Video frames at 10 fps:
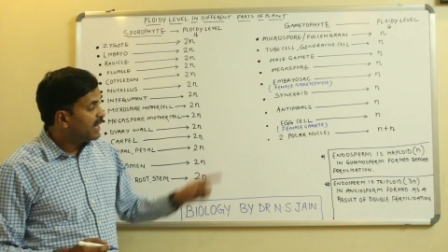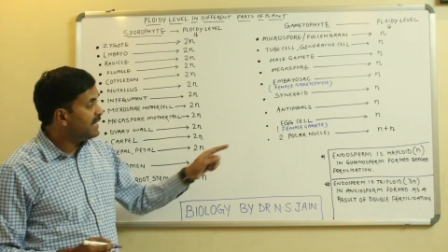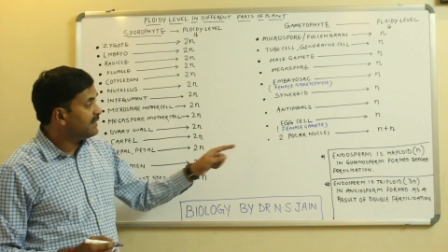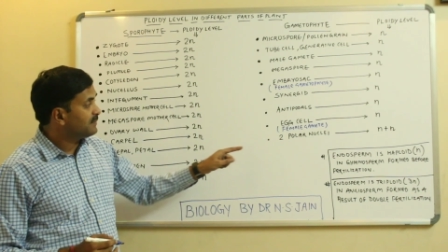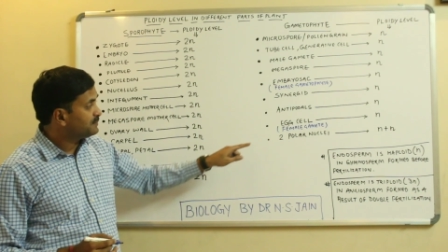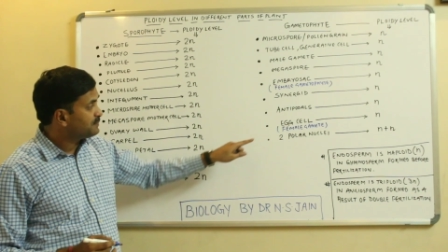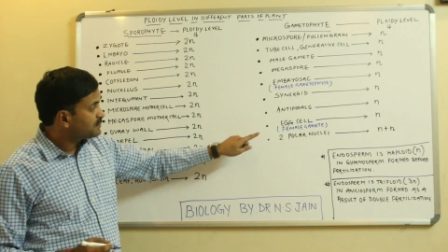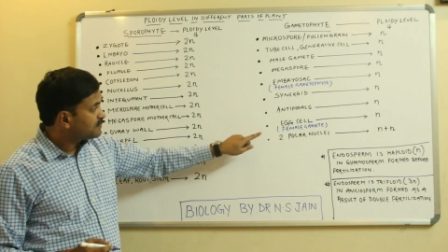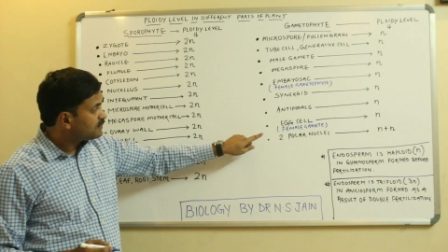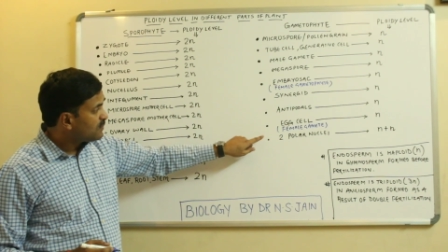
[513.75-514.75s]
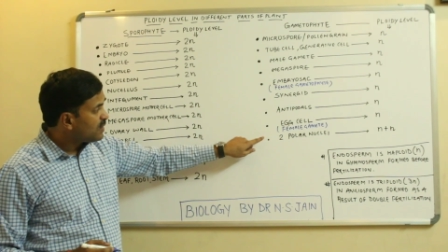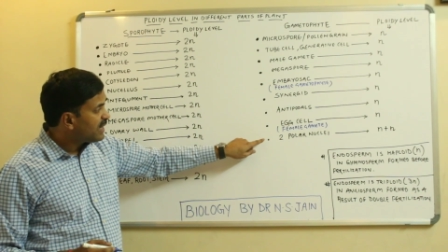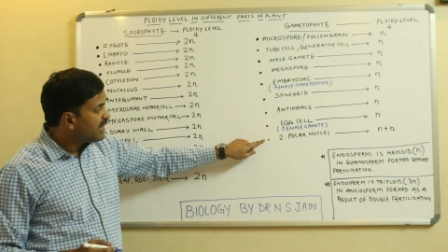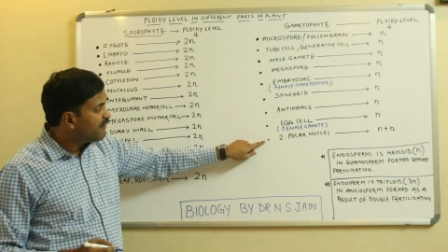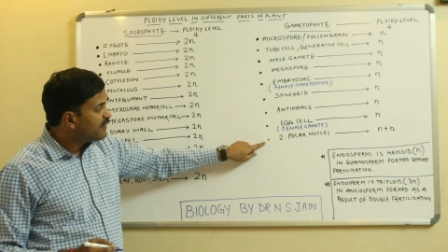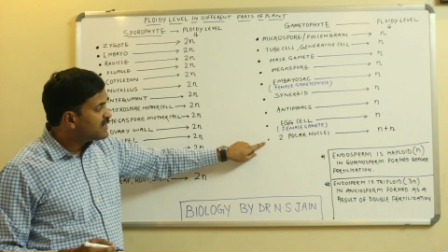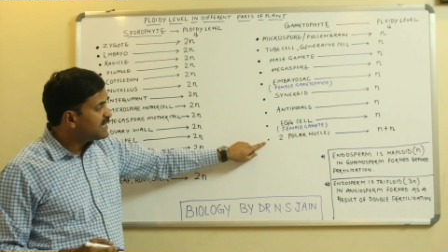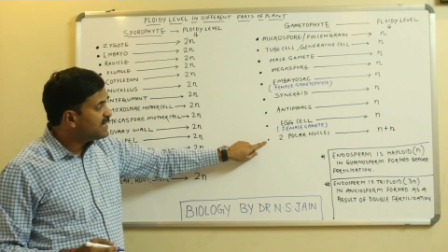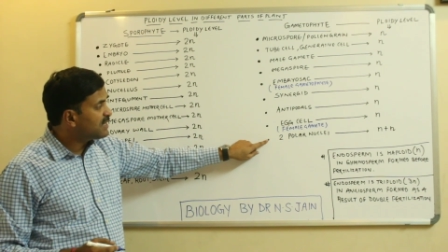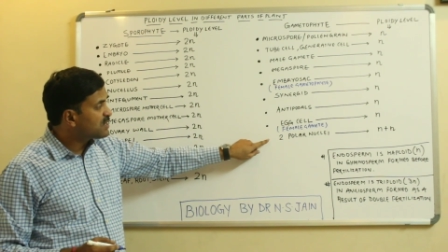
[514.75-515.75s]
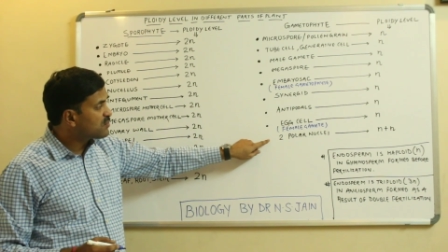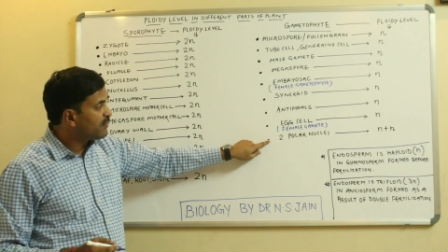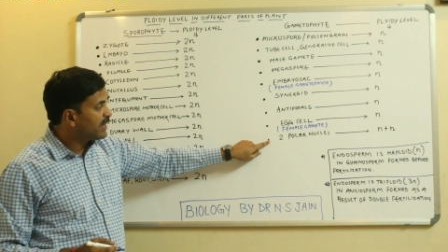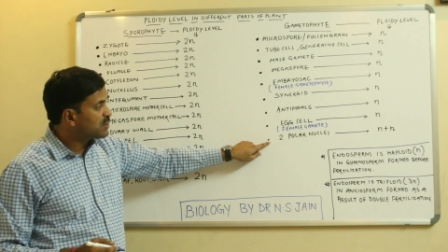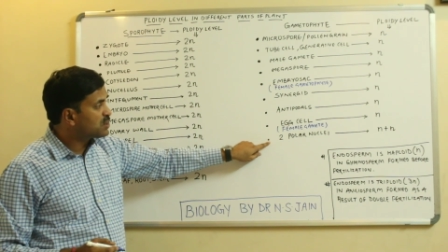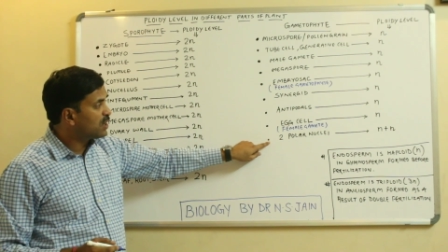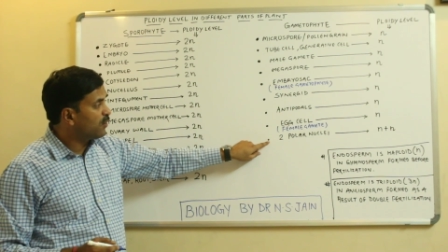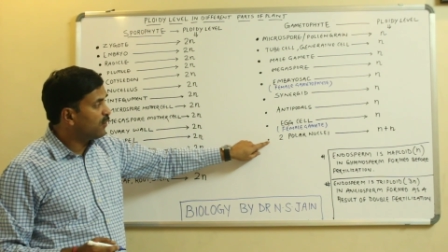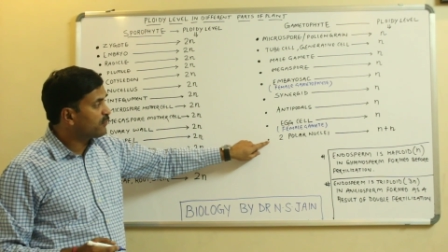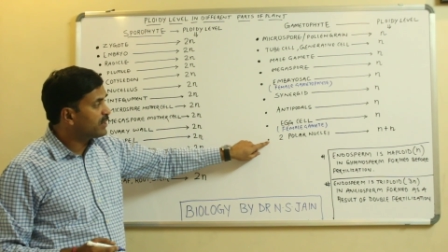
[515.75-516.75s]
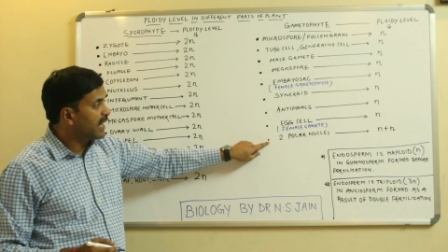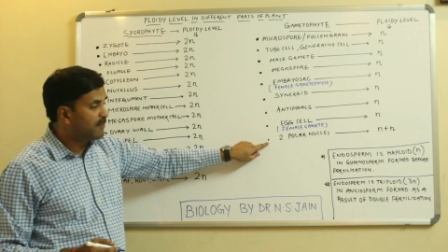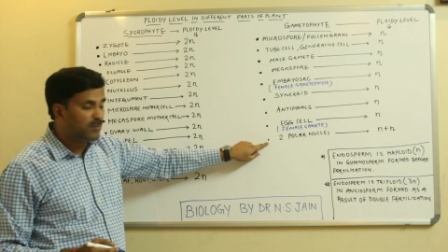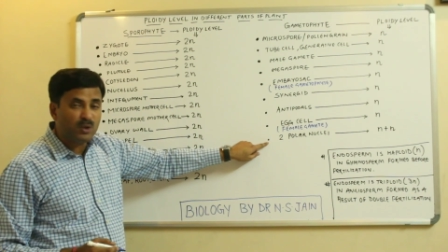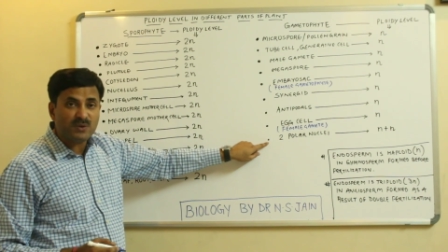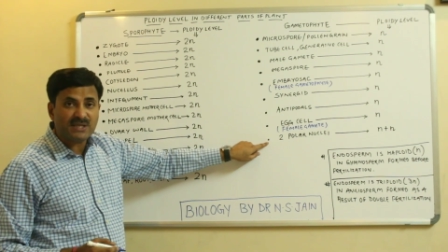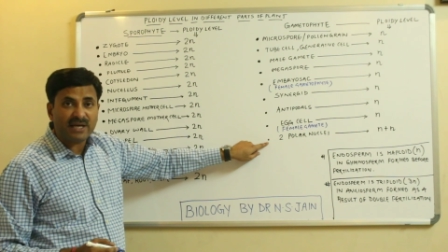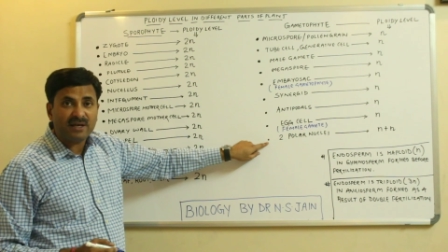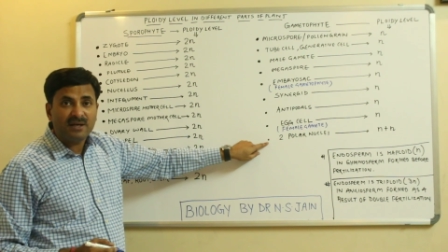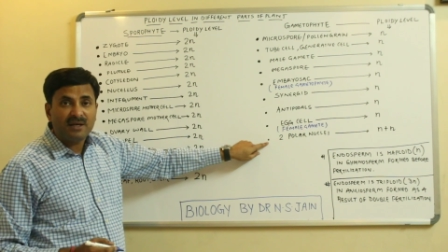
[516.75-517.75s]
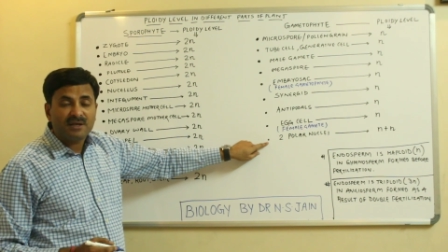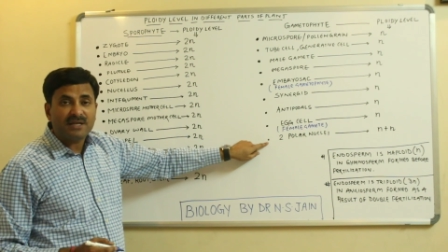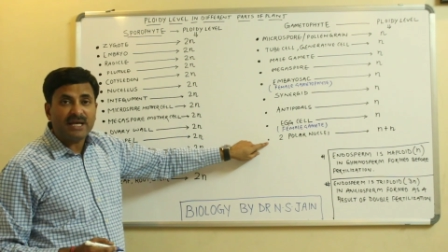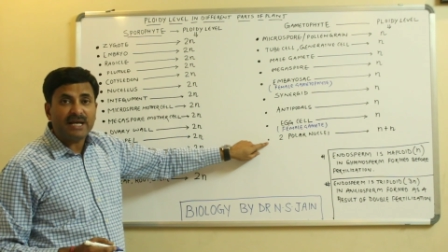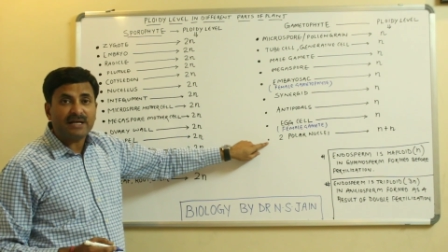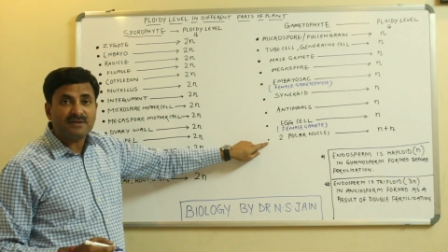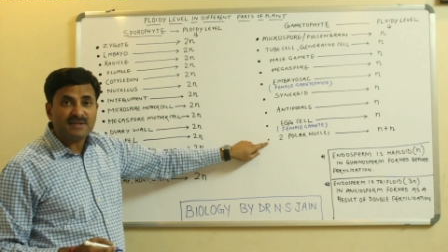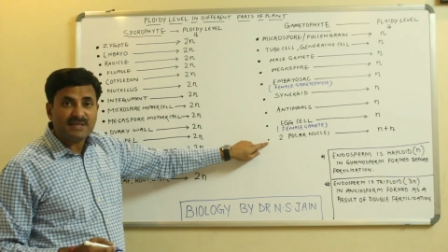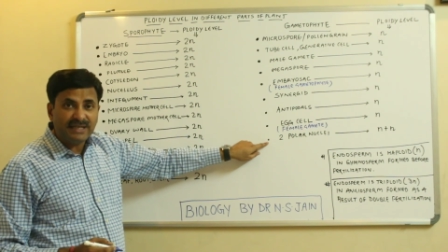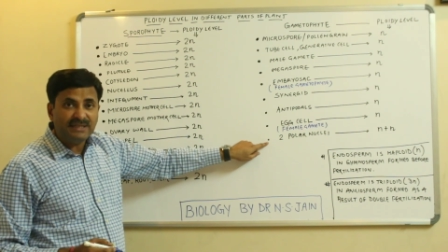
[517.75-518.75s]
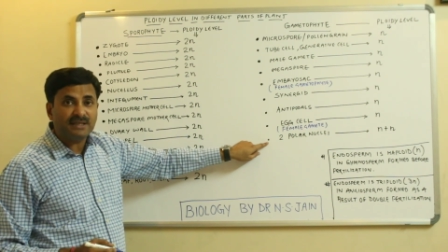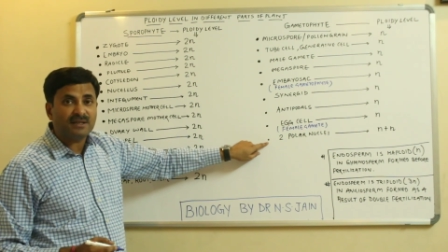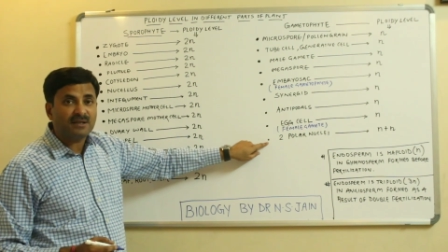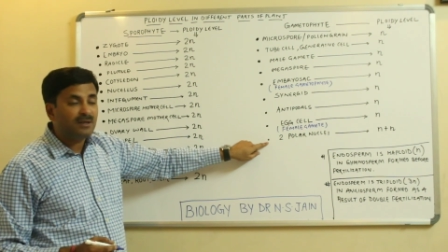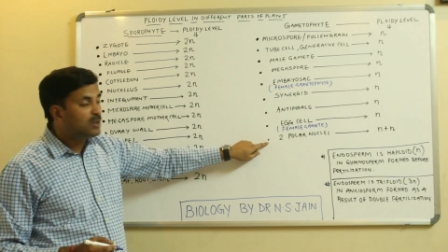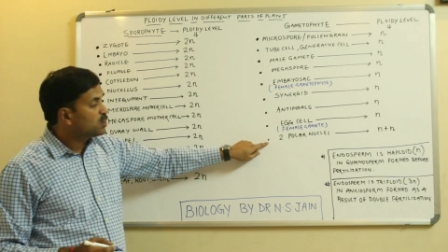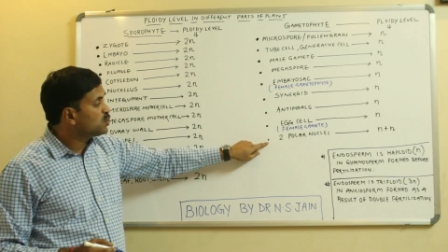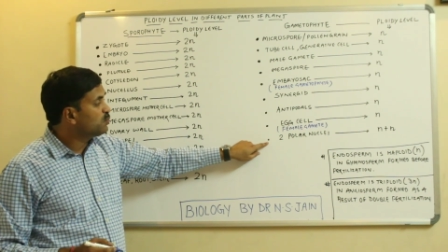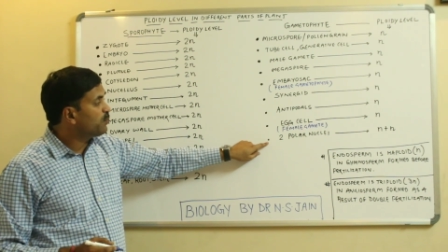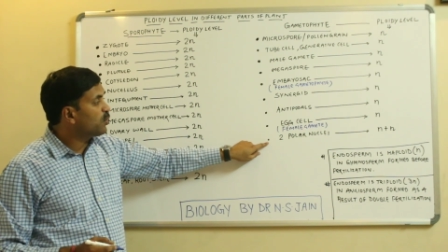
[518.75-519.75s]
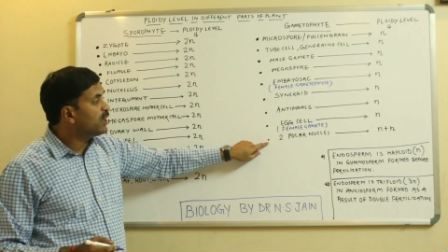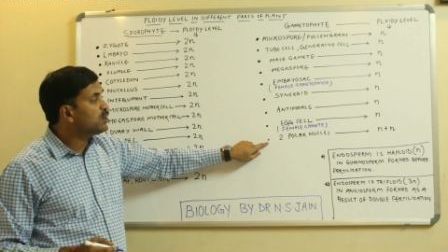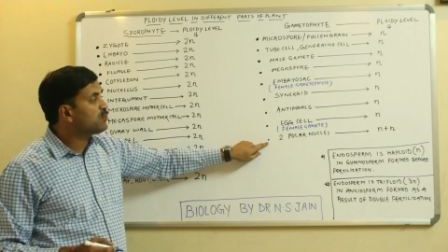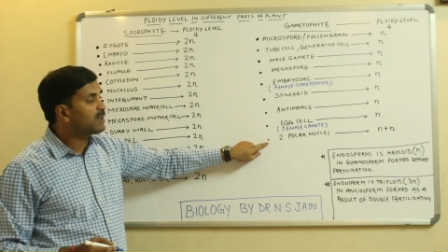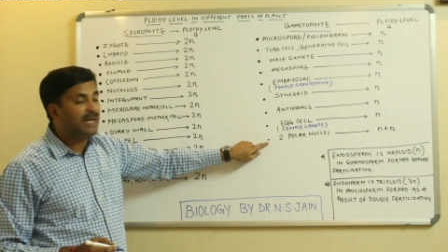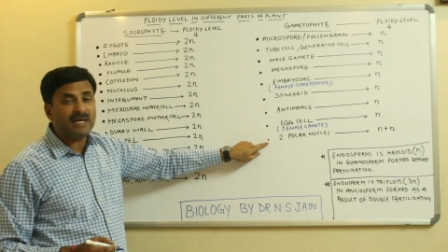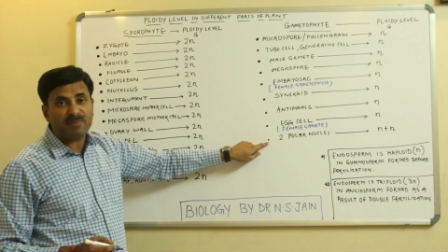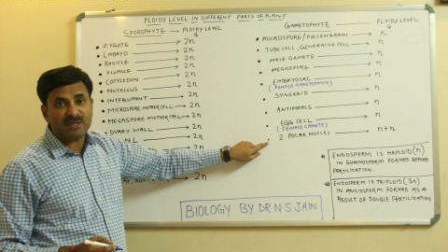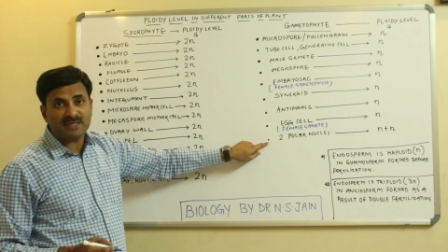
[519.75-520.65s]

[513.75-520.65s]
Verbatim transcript: And if we see the structure of the embryo sac, then at the center two polar nuclei are